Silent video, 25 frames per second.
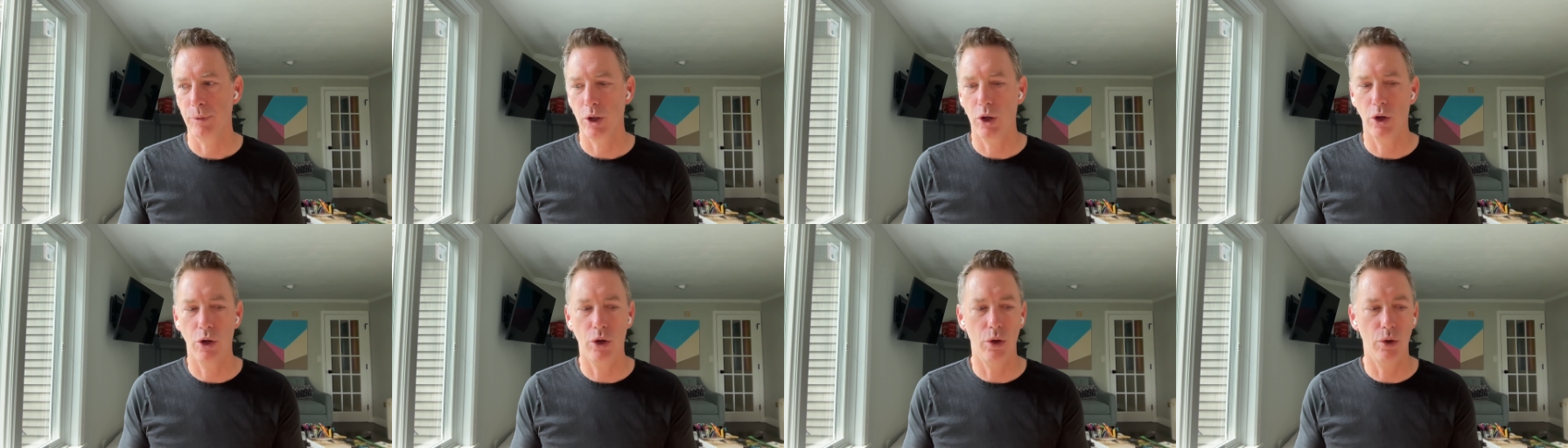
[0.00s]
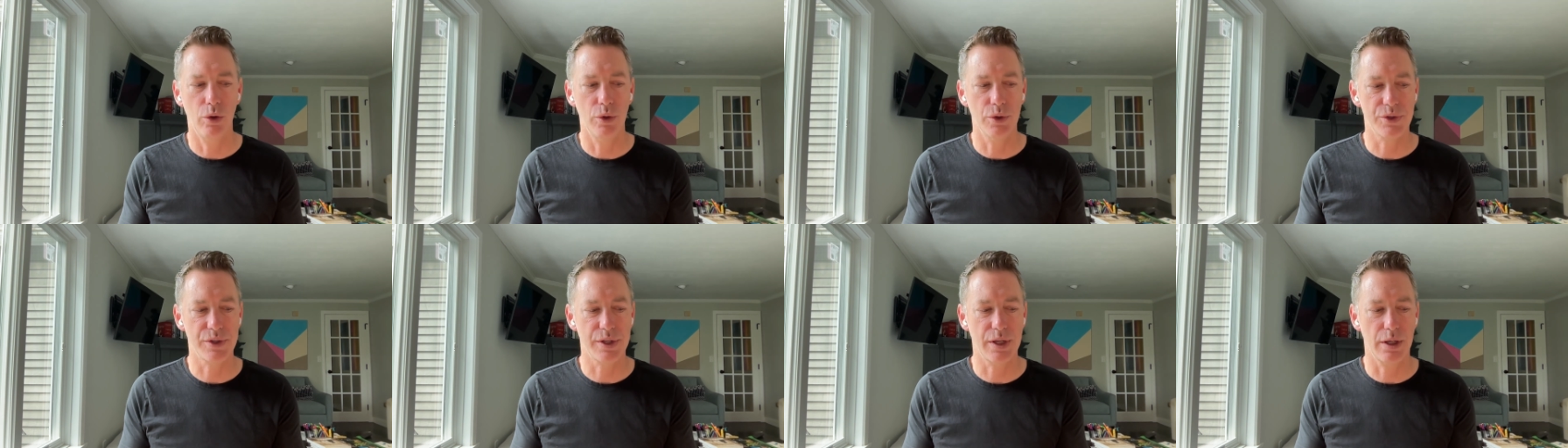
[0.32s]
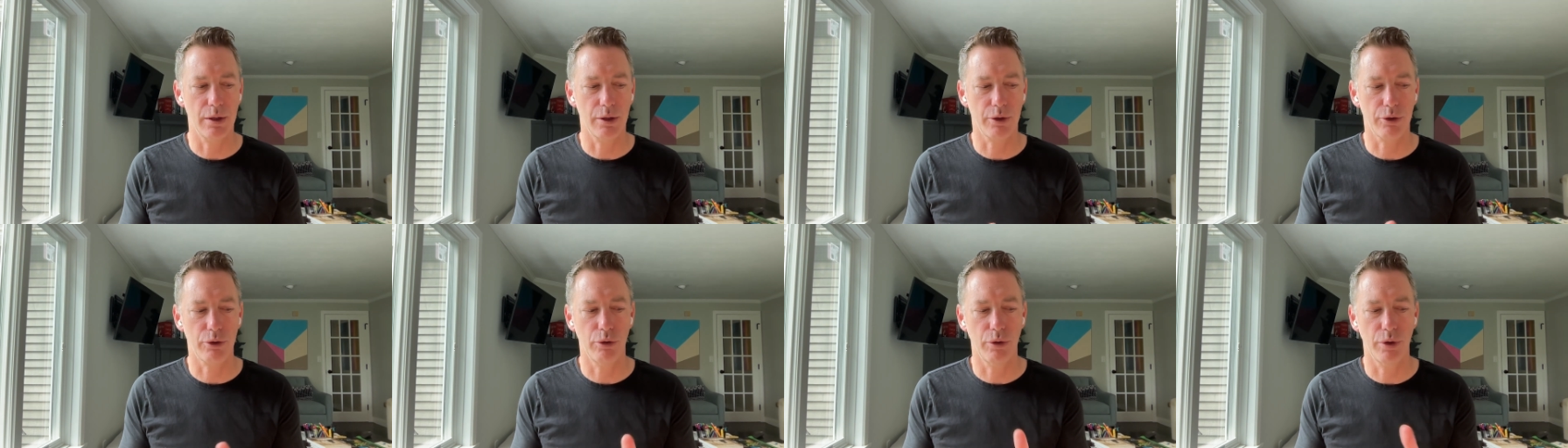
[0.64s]
a
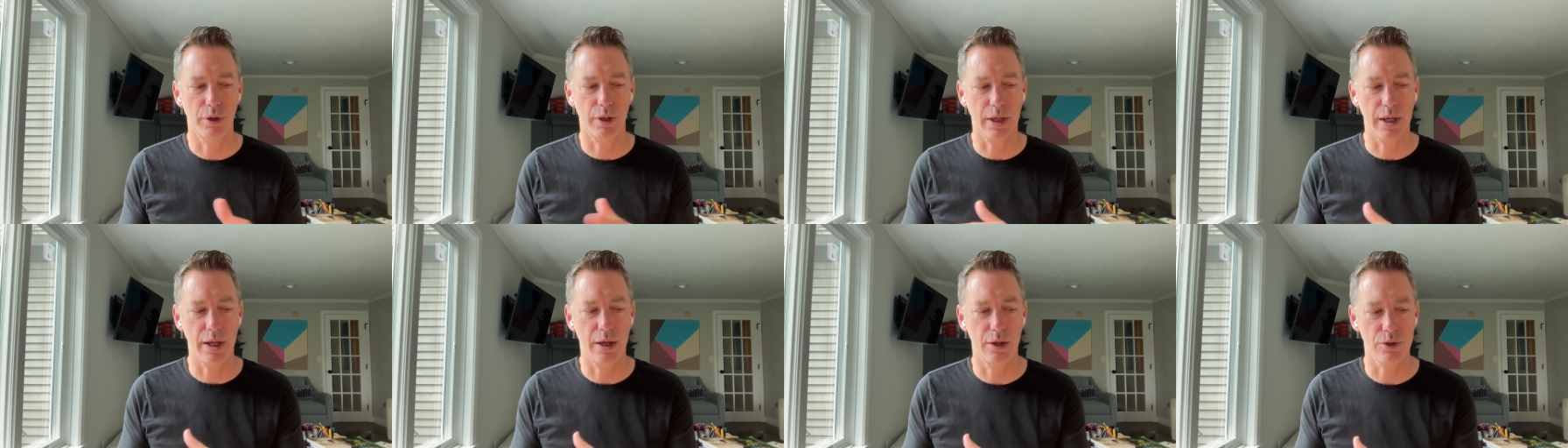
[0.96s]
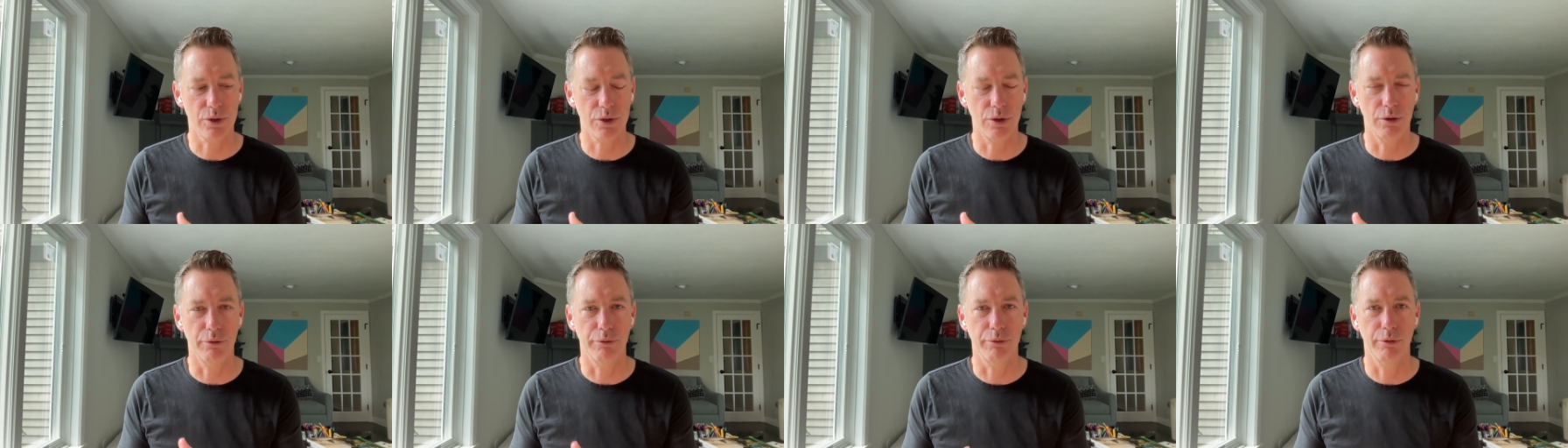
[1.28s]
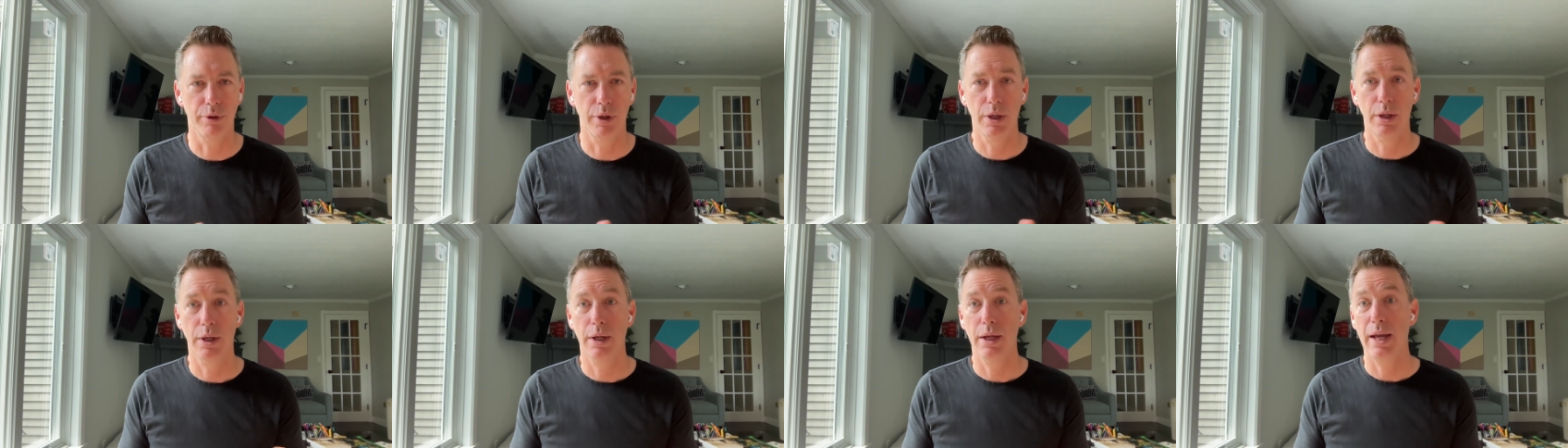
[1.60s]
wholesale throwing out of,
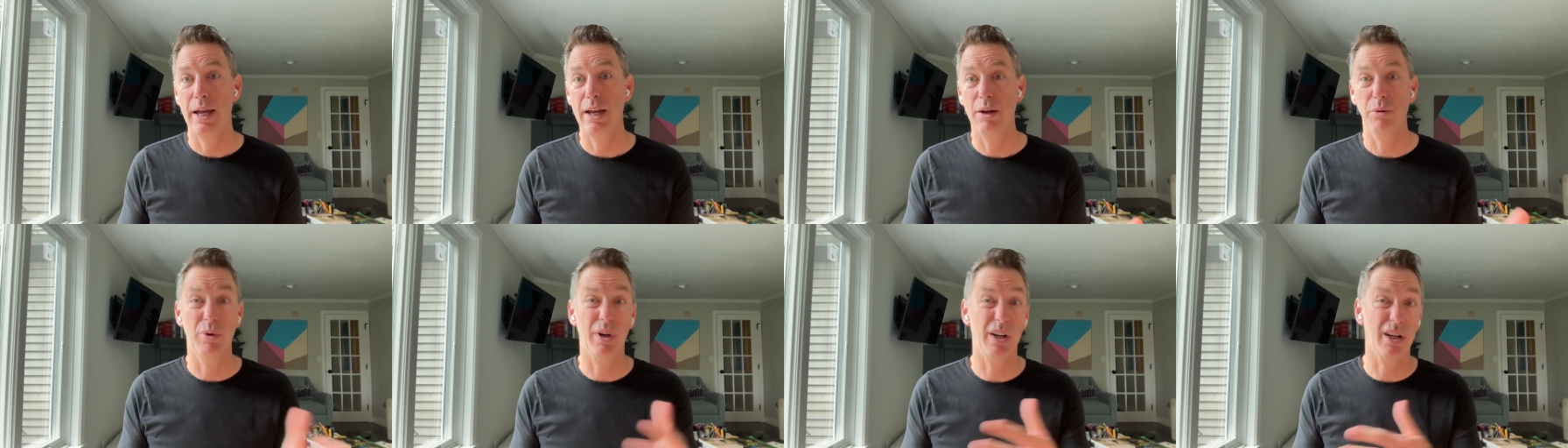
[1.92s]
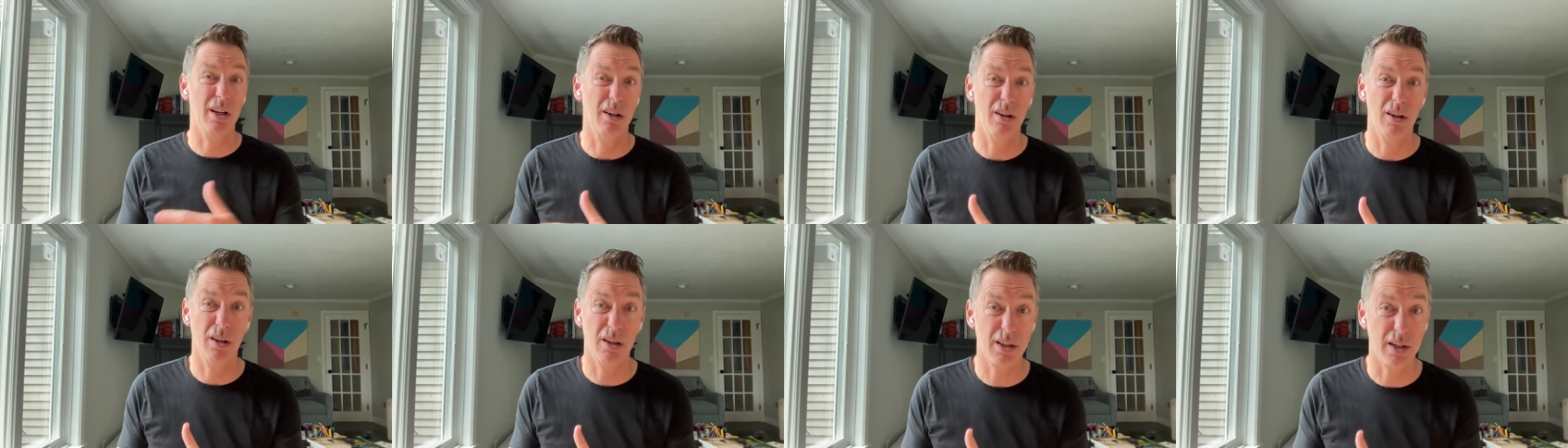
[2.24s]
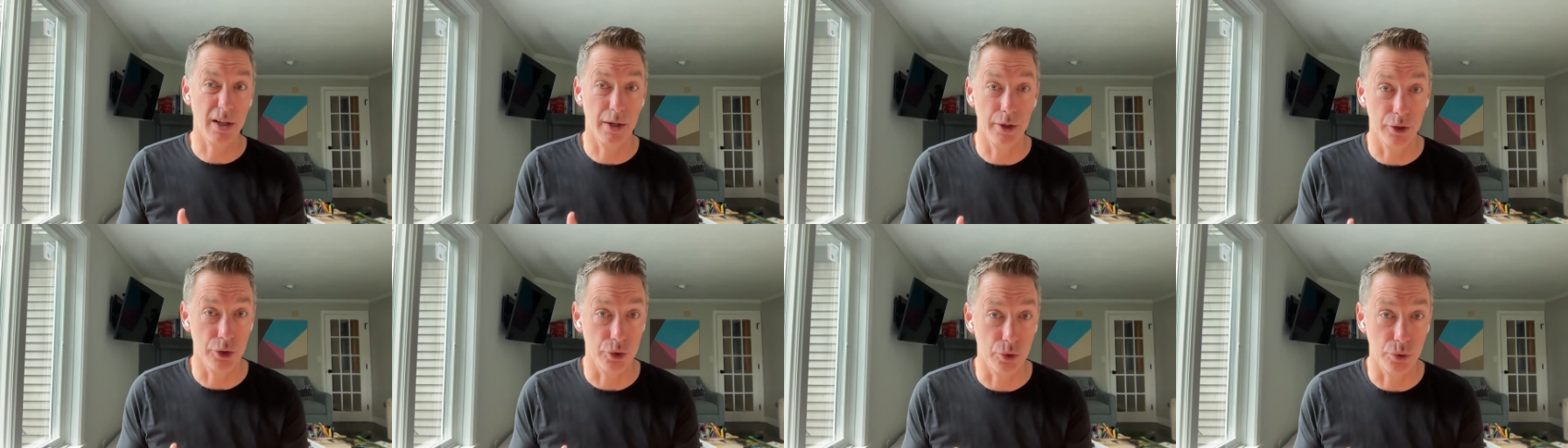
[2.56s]
hey, we're not
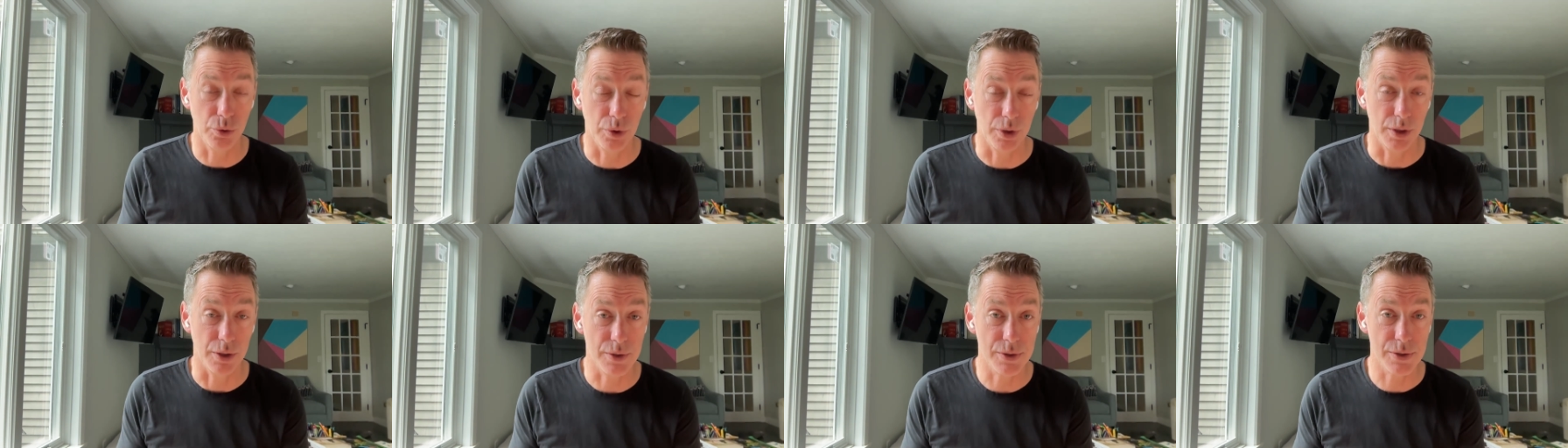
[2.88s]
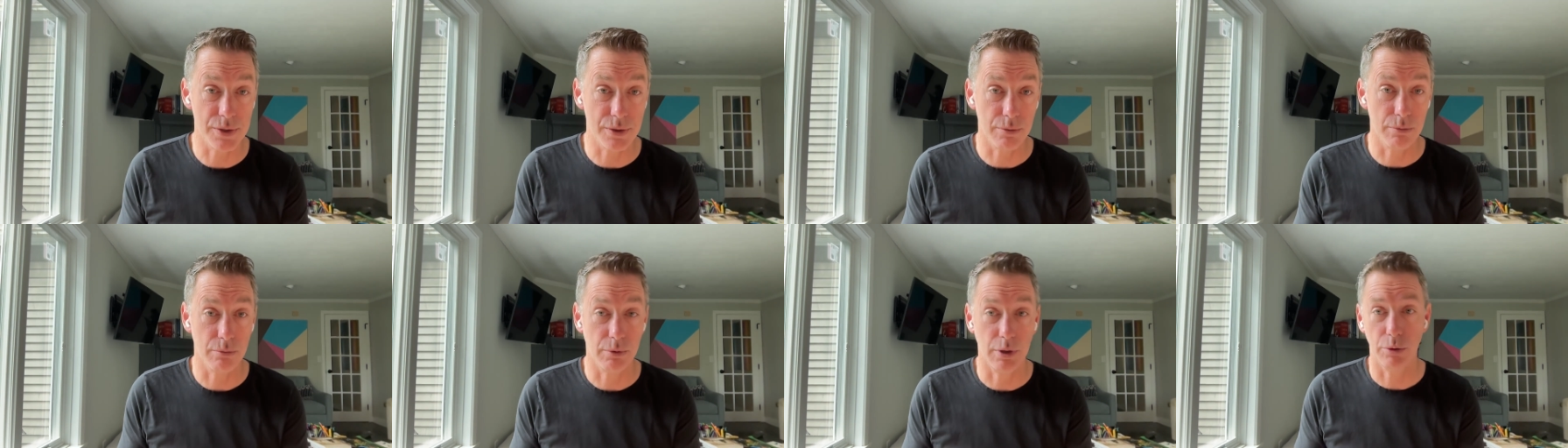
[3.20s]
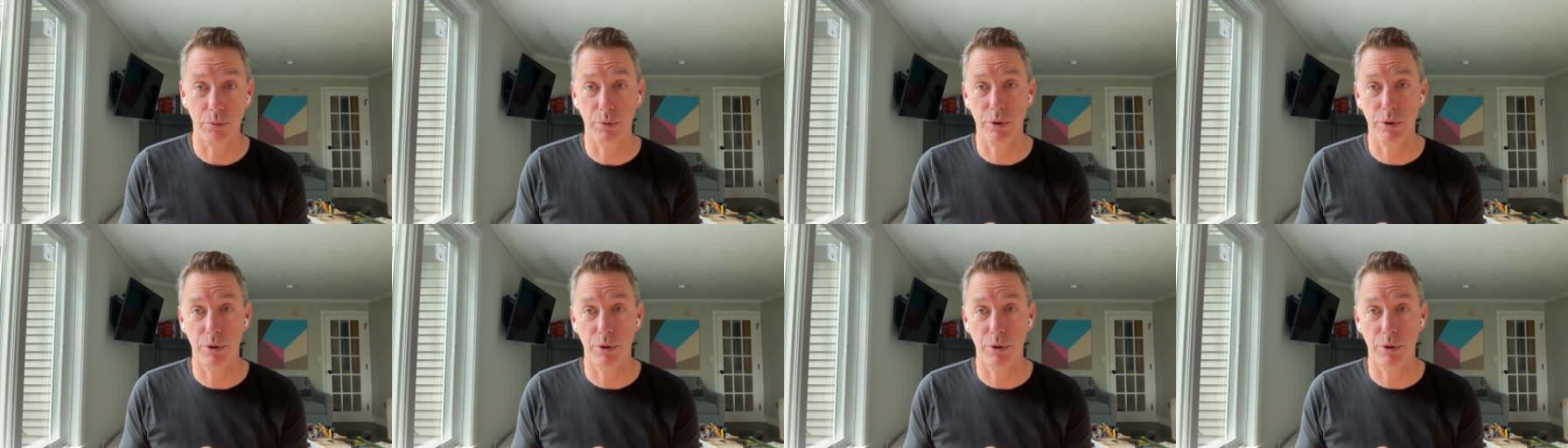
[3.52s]
going to do this, right?